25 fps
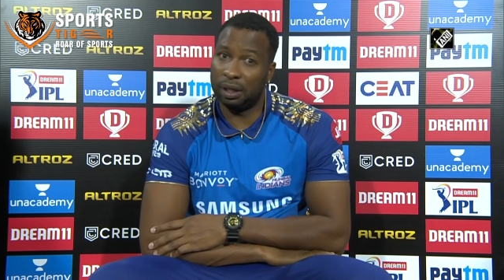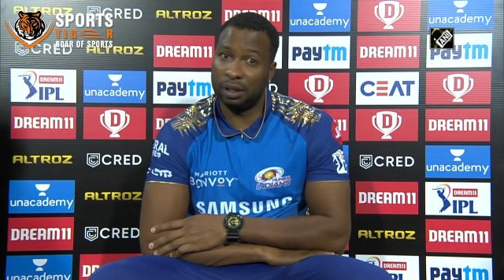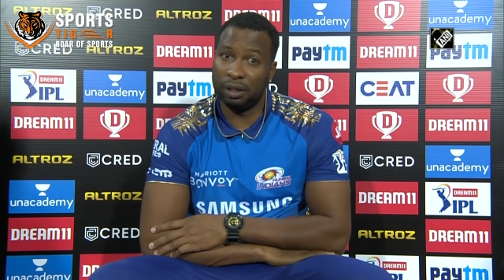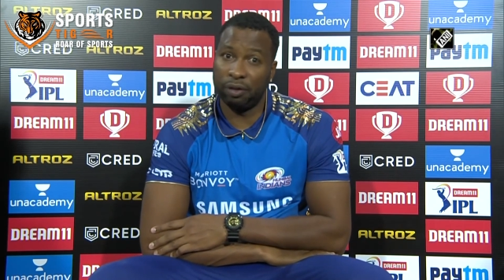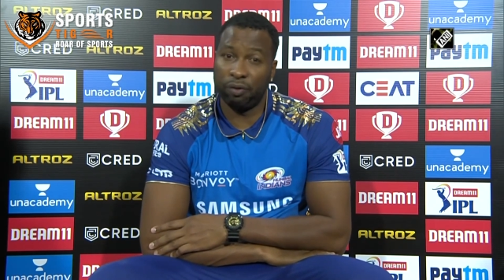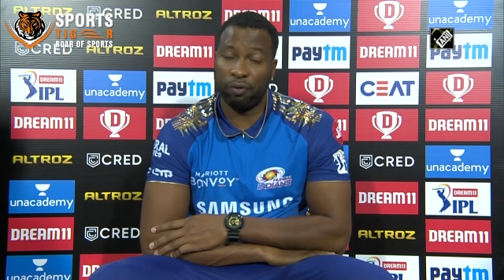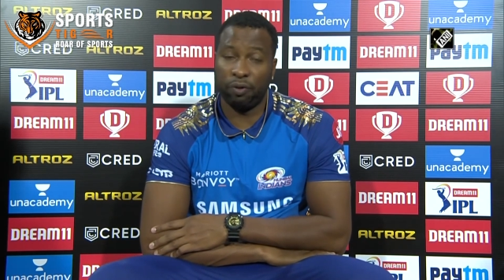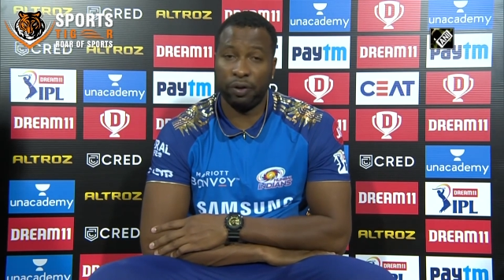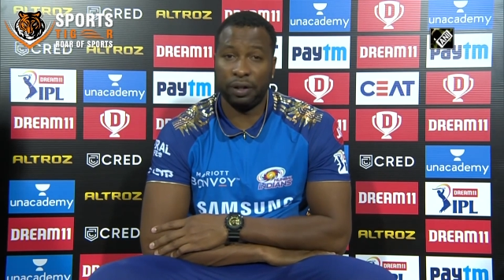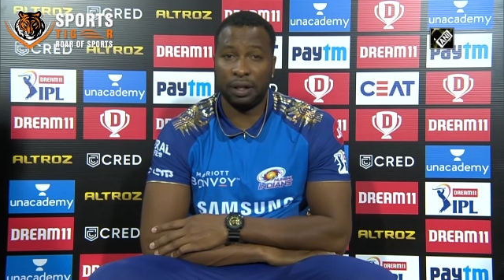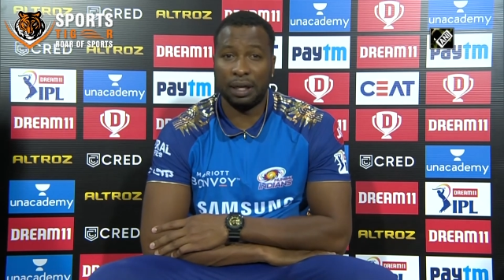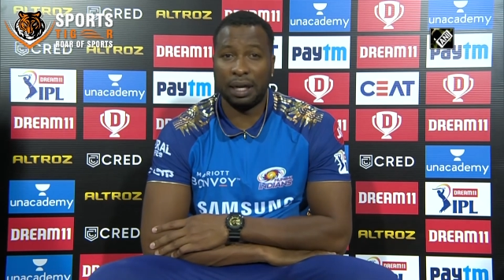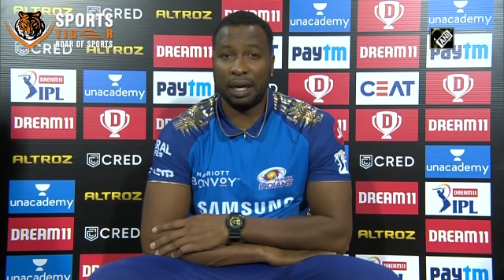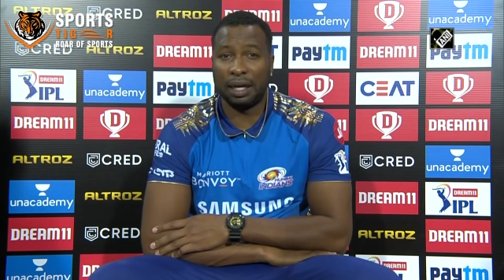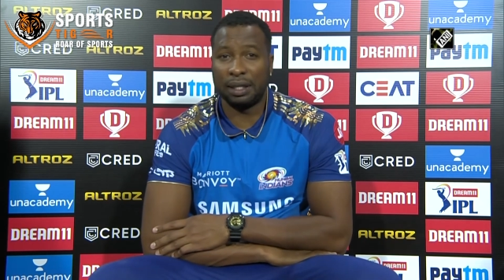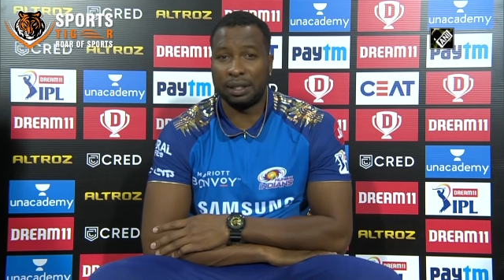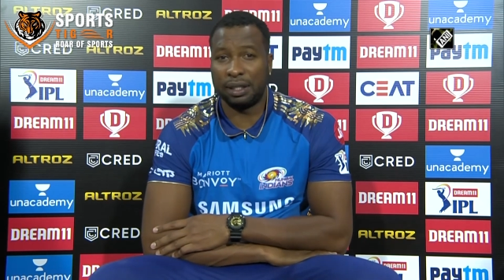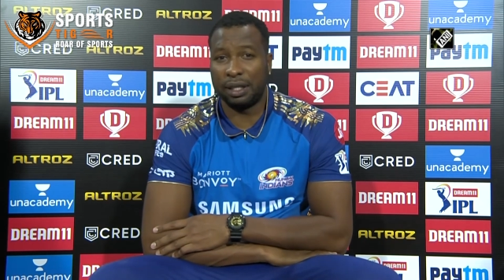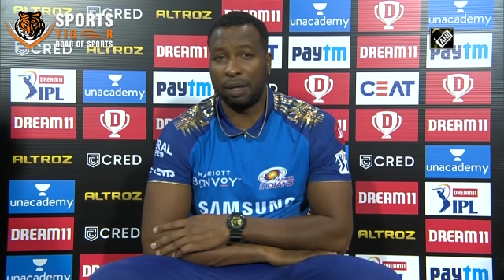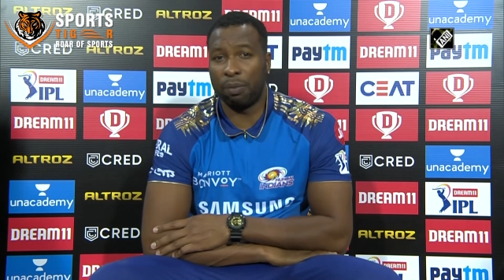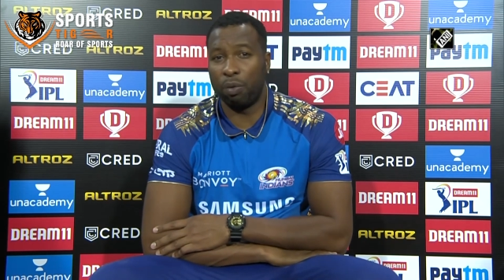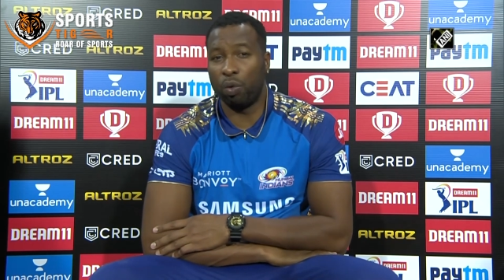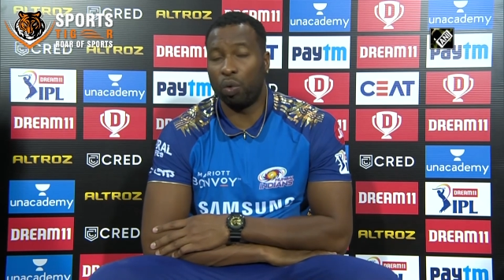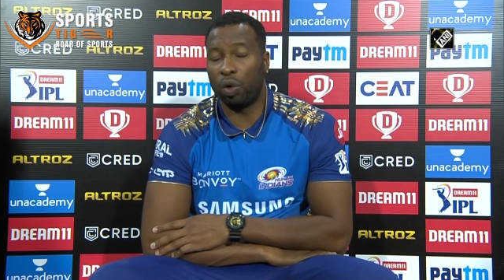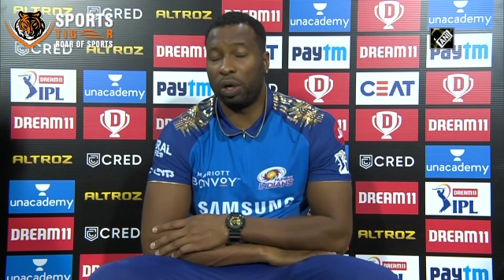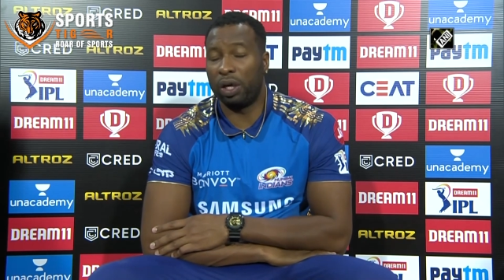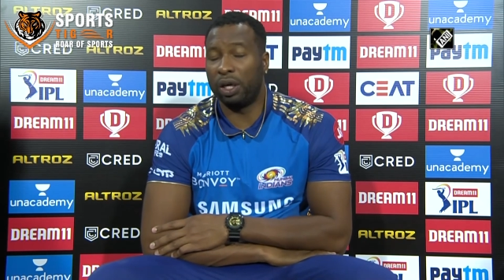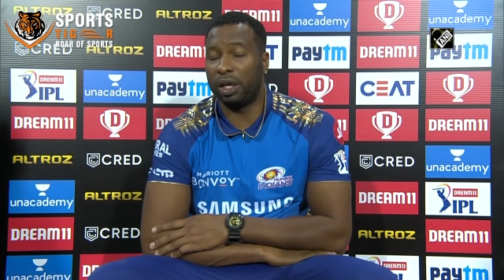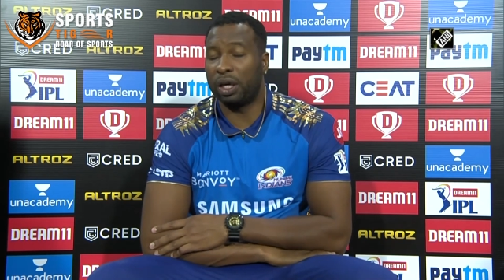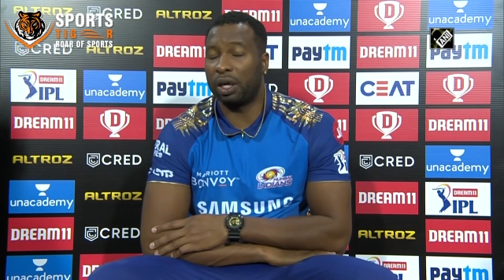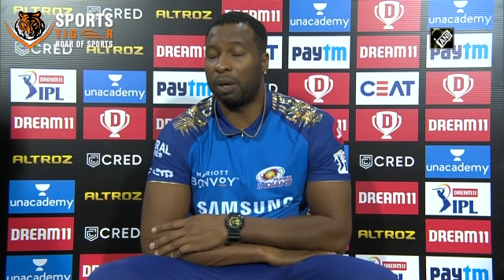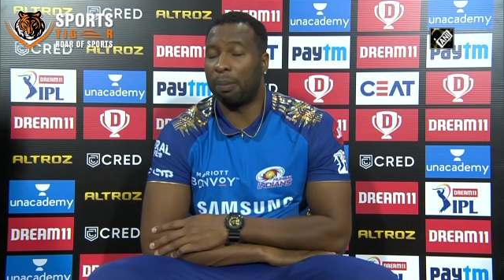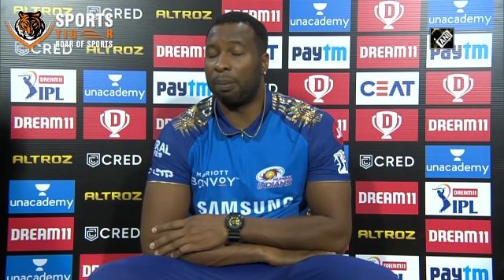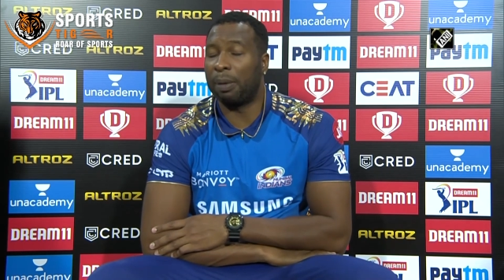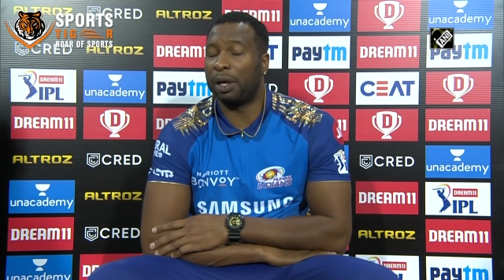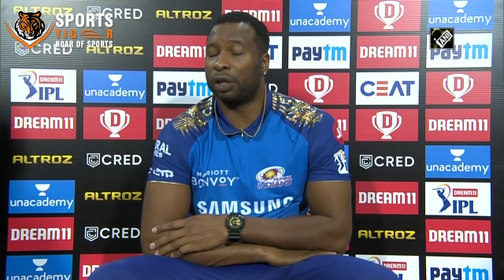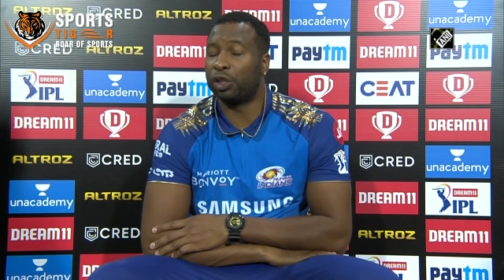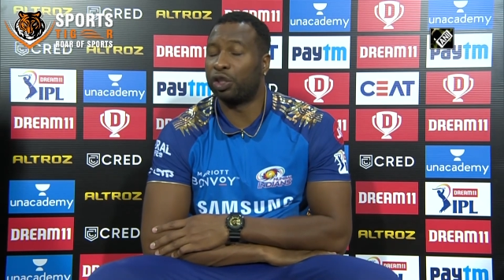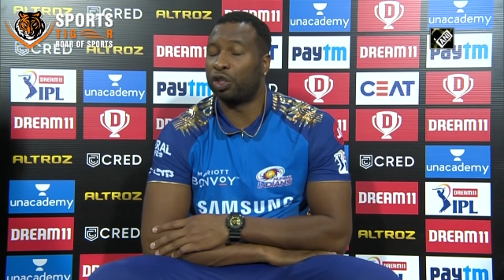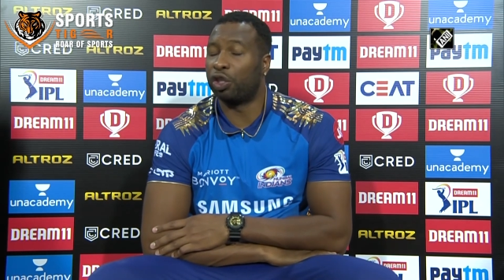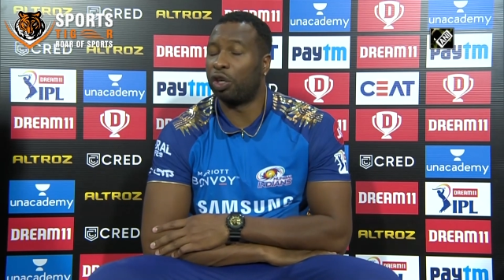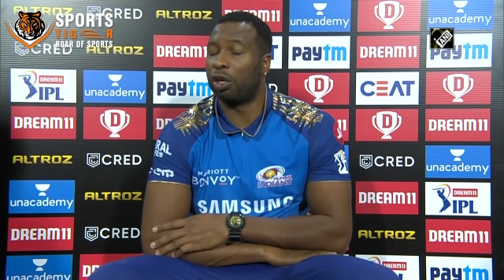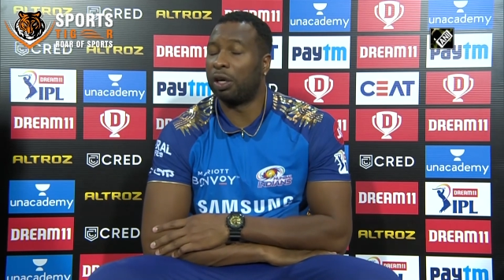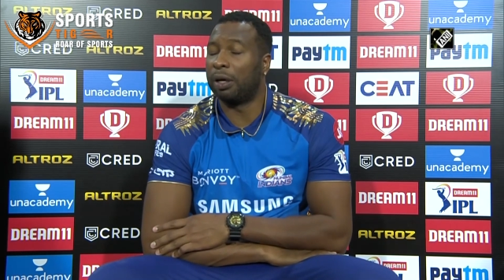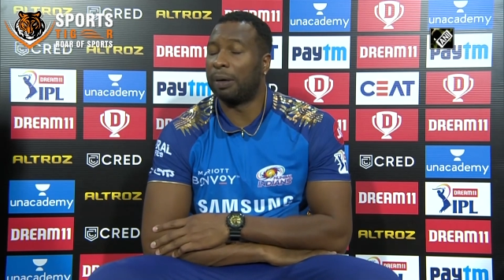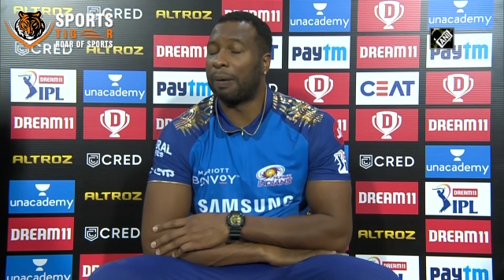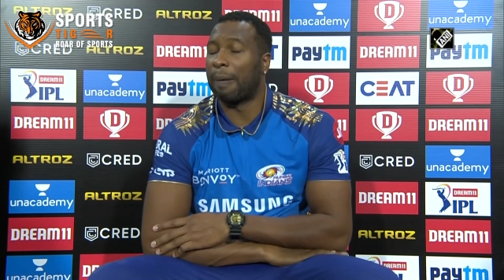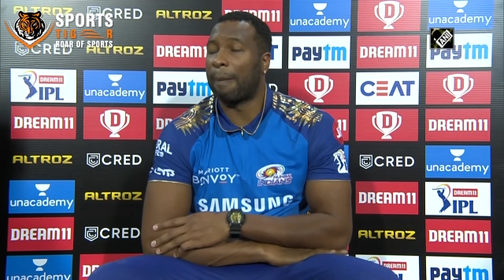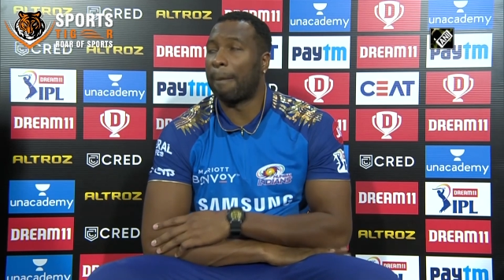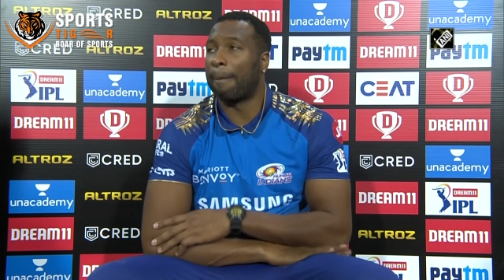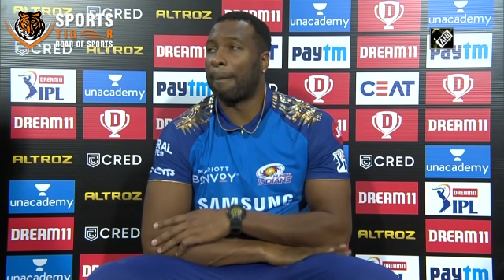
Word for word: defeat last game, we wanted to come back stronger.